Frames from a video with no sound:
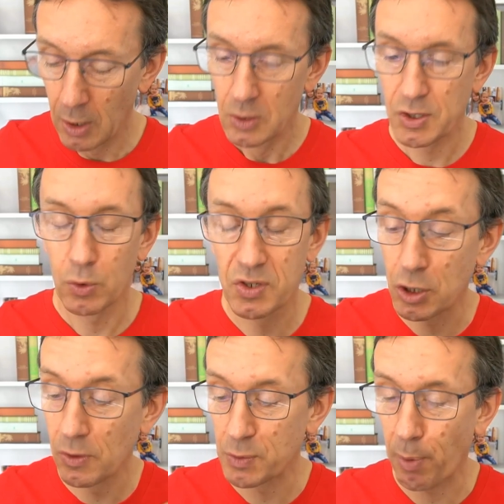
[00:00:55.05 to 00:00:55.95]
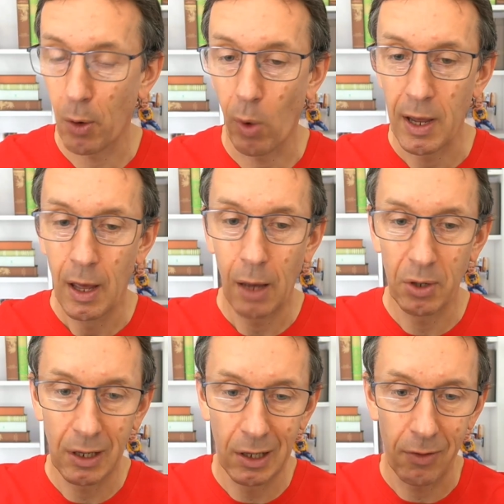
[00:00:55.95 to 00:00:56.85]
So to do this, by the way, I'm
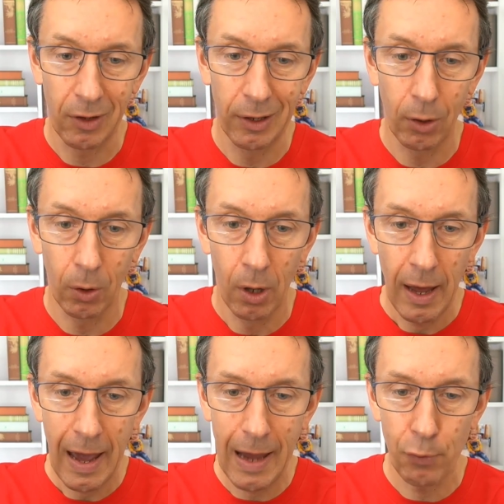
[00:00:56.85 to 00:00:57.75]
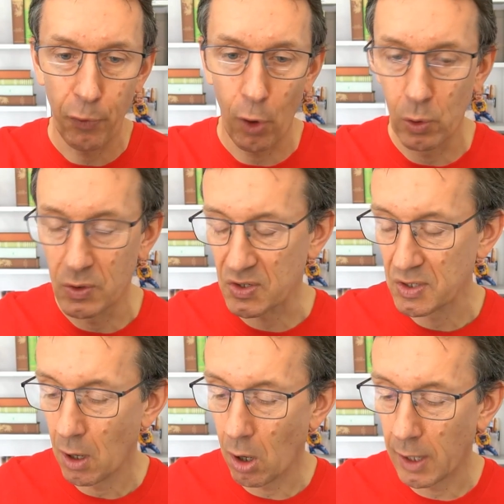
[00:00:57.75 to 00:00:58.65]
going to click the little headphones
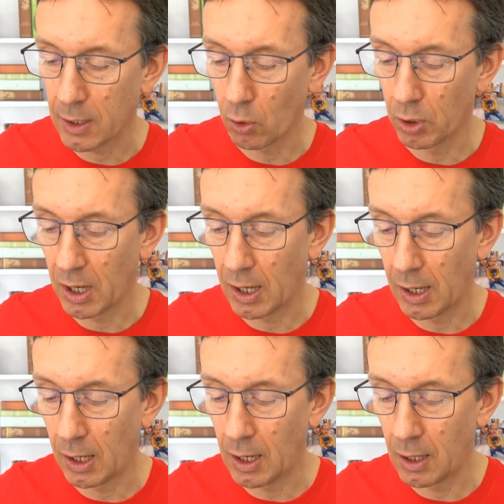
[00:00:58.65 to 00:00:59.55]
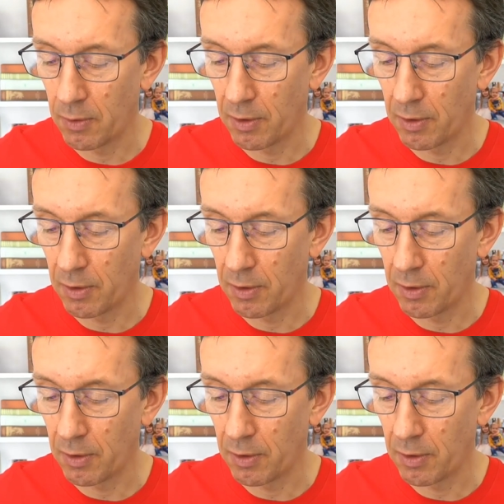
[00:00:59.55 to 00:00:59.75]
icon here in